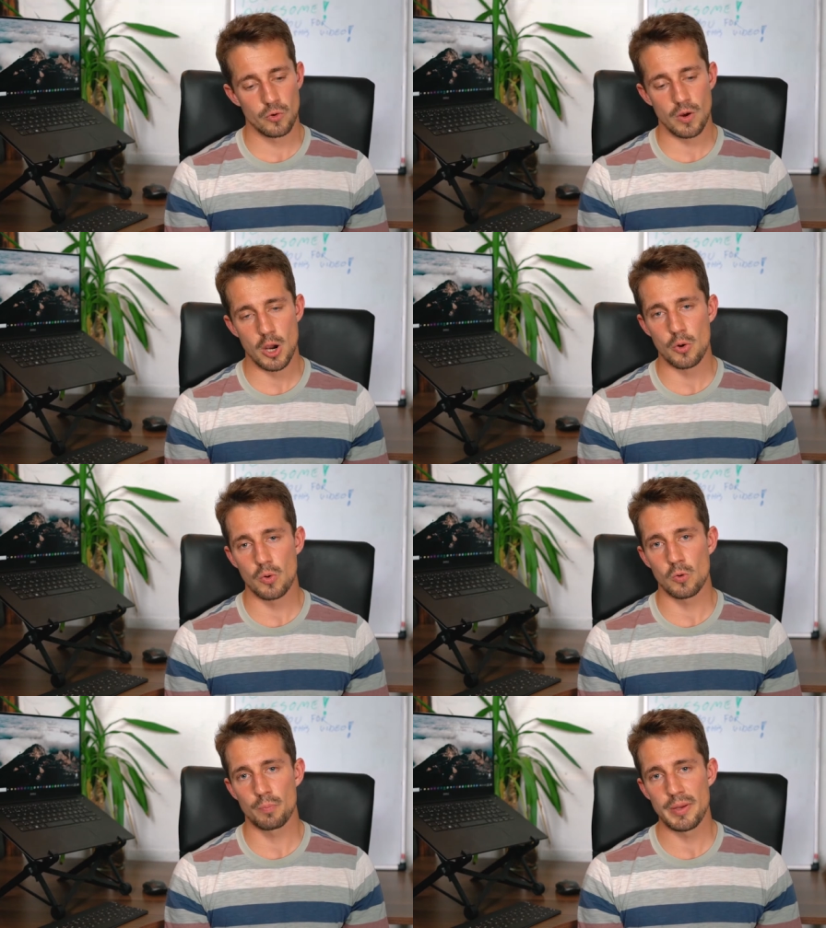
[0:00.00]
know
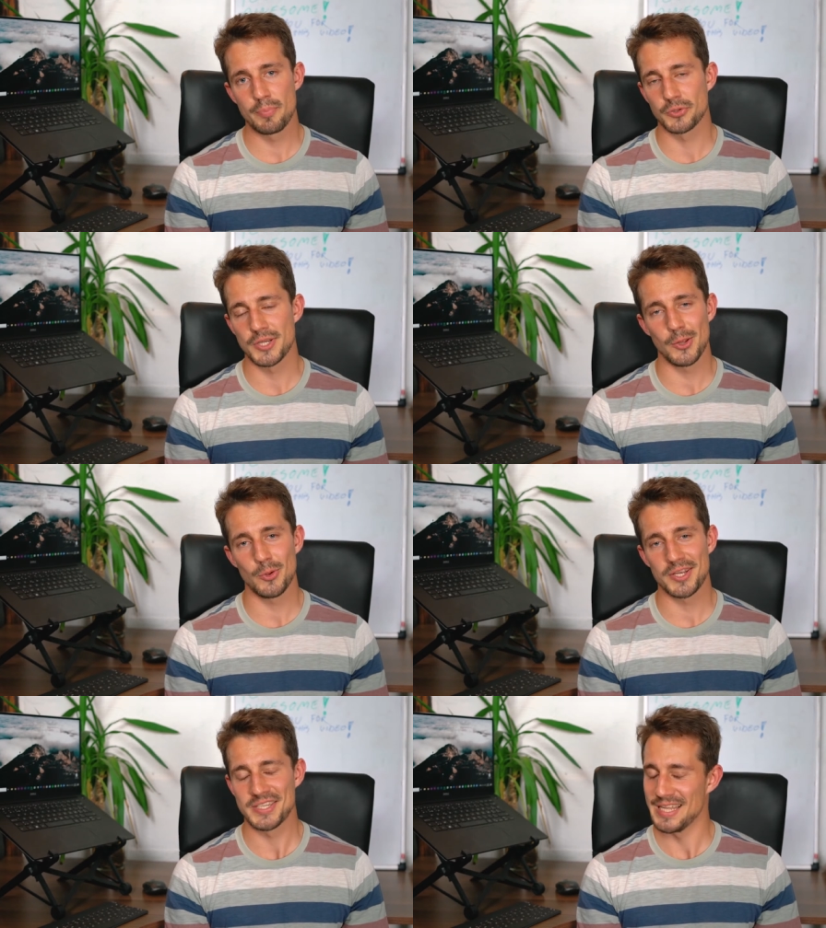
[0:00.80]
how people tell you
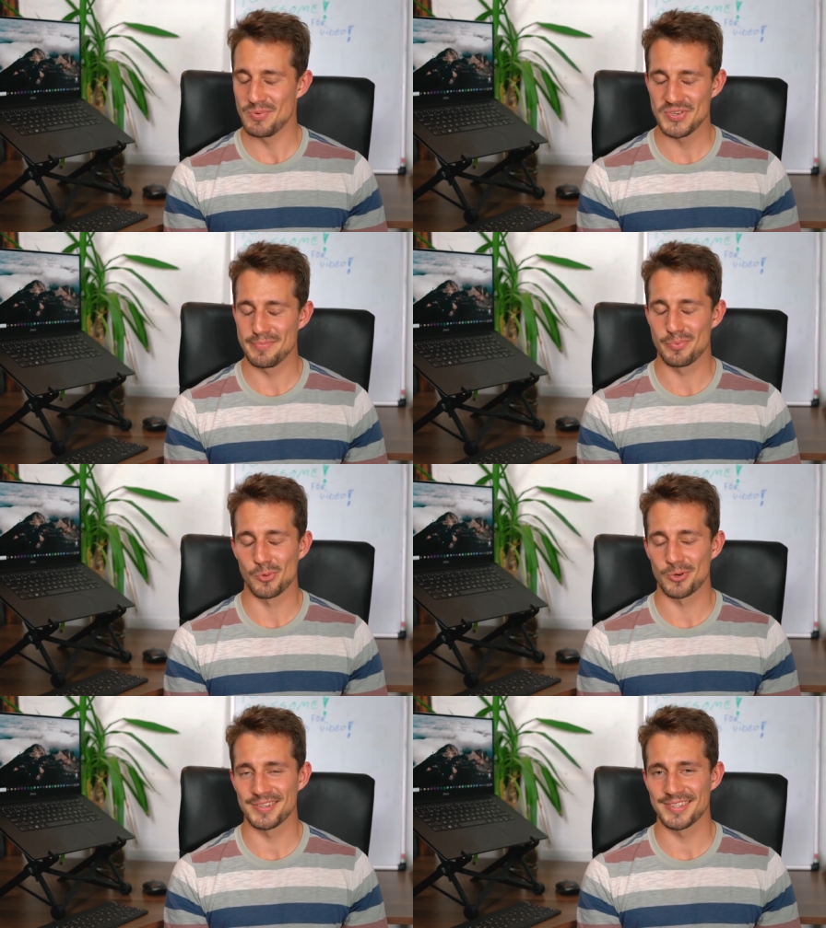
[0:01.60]
that sleep is
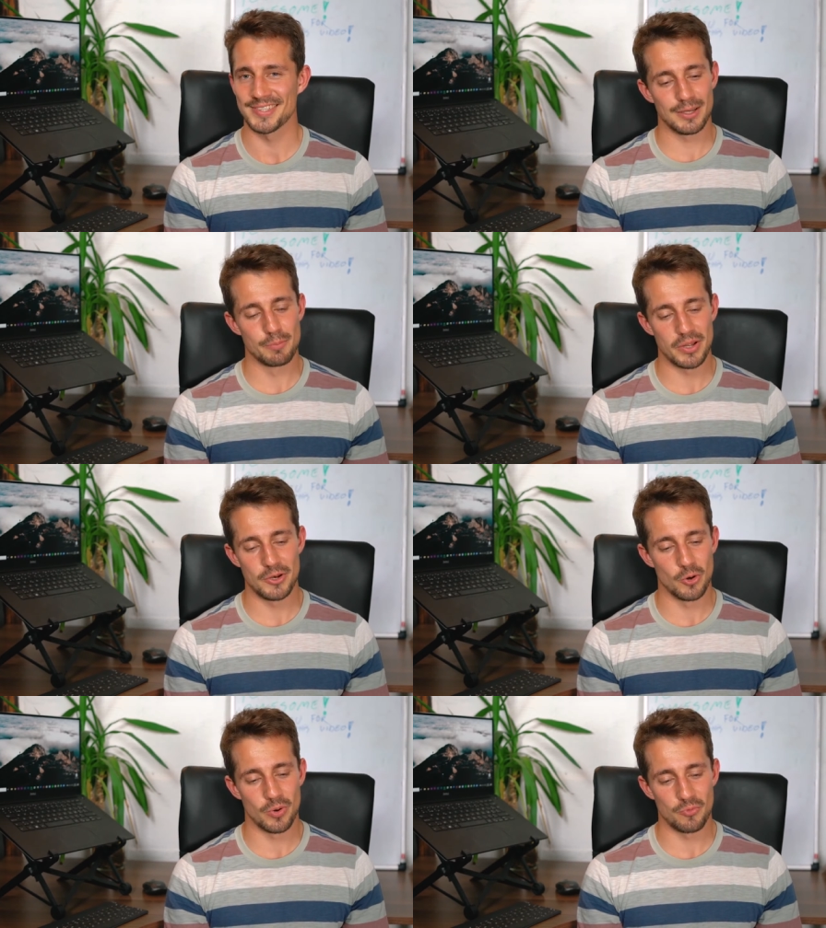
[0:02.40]
important, but
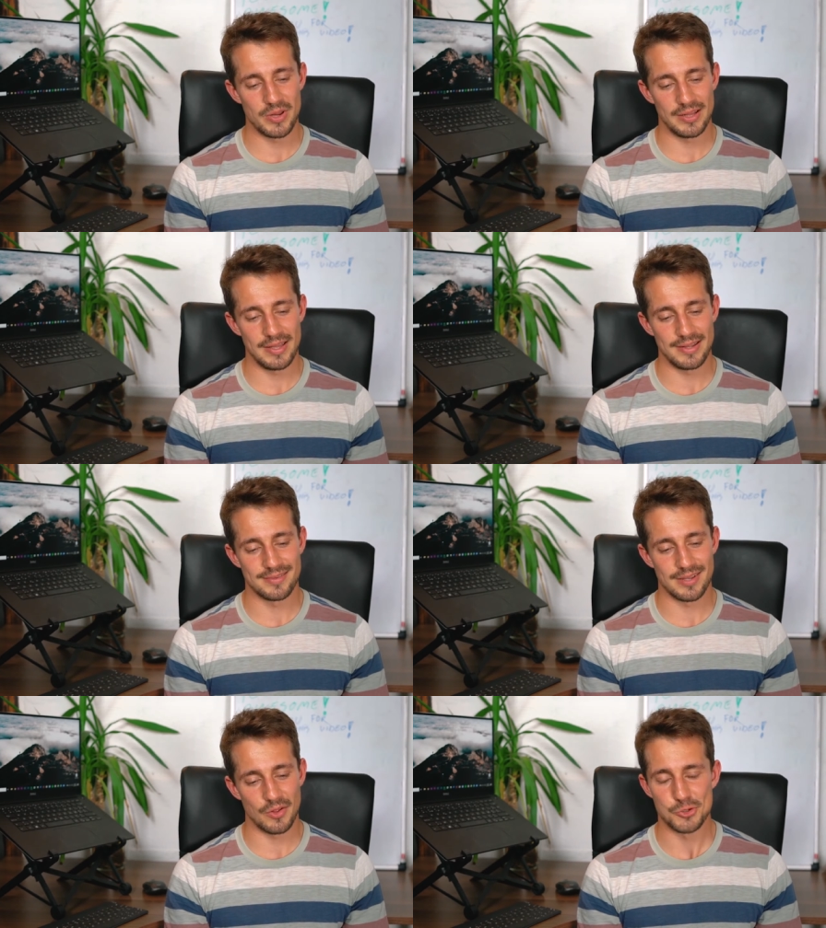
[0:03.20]
no one really
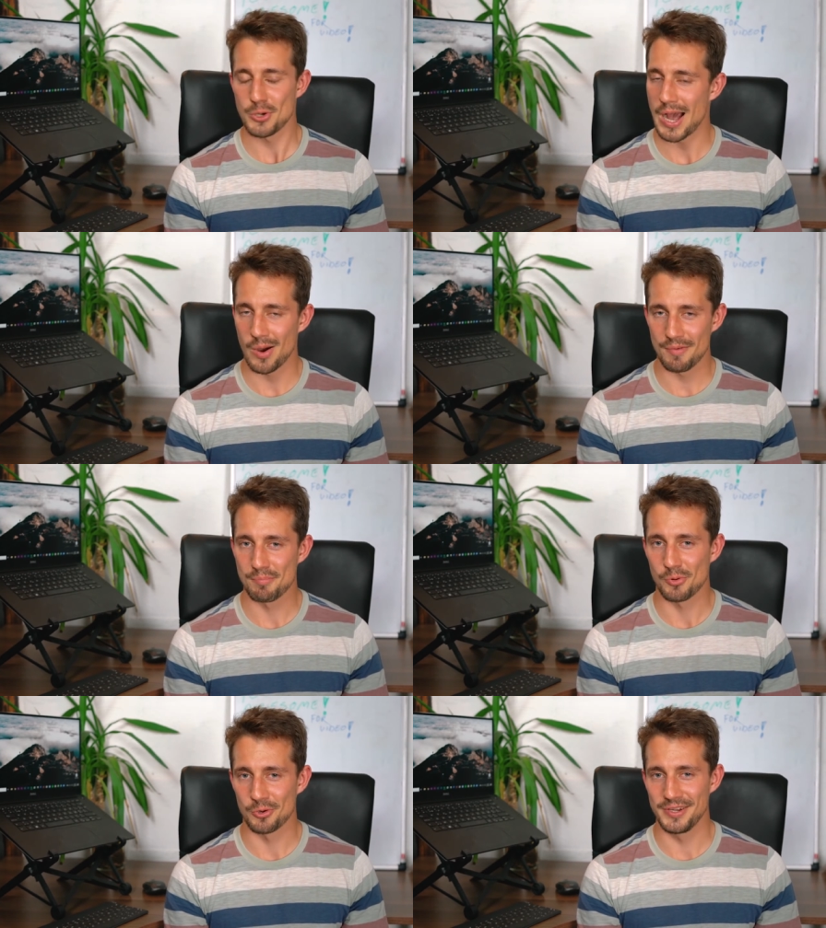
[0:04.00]
tells you how
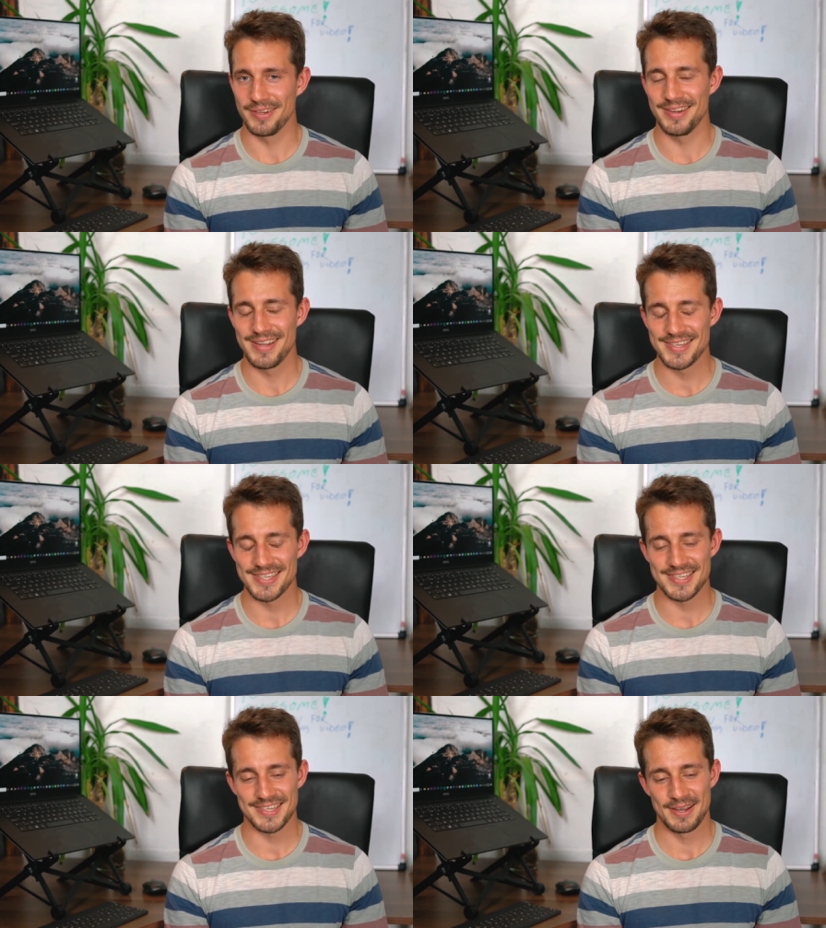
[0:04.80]
important it
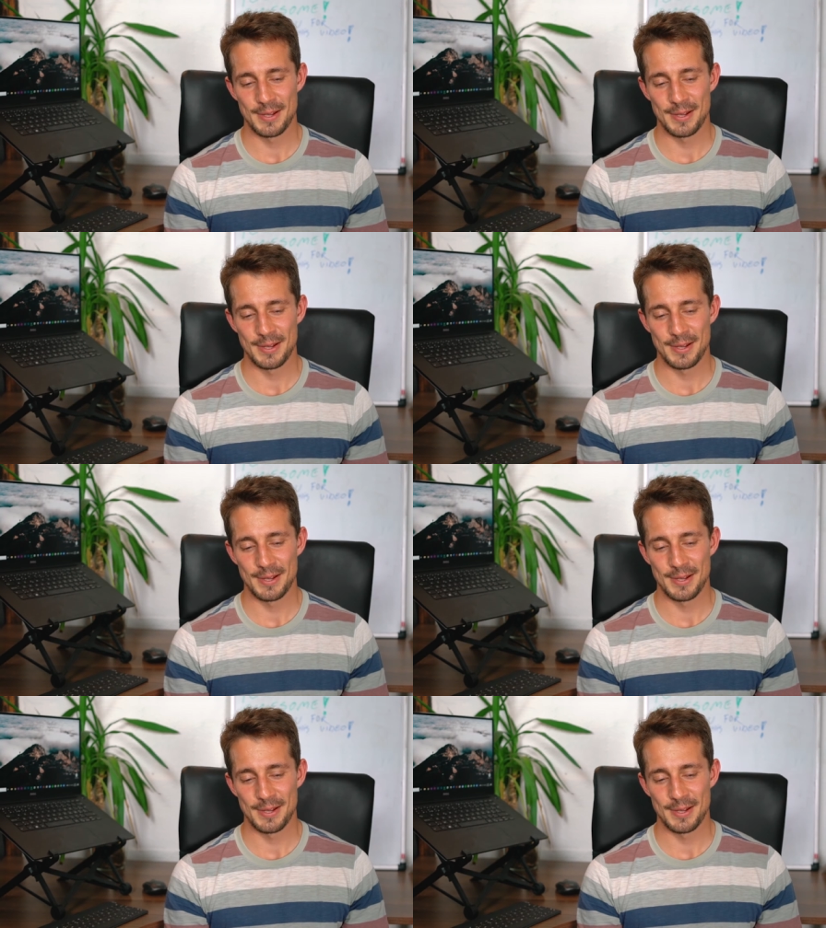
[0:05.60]
is?